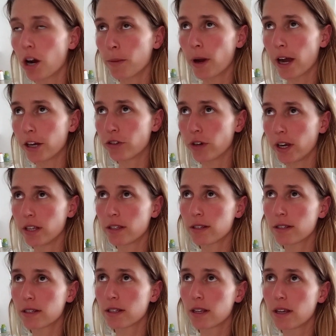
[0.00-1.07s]

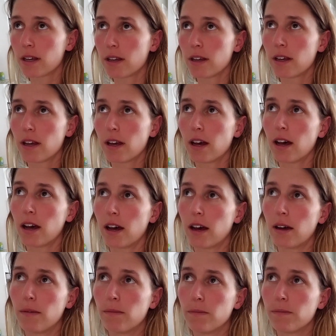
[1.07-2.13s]
carbohydrates
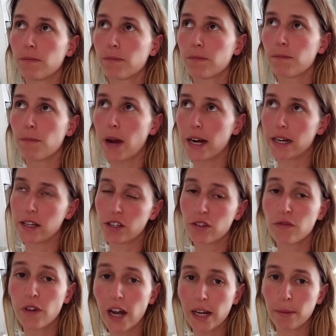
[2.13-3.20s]

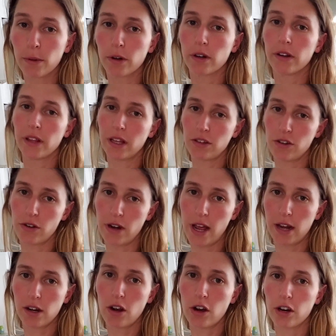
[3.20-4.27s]
minus fiber, and that's your
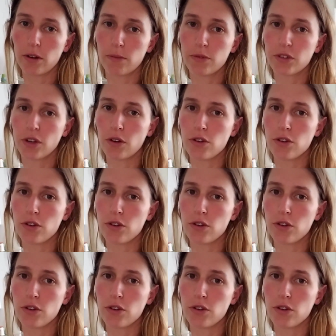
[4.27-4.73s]
net carb.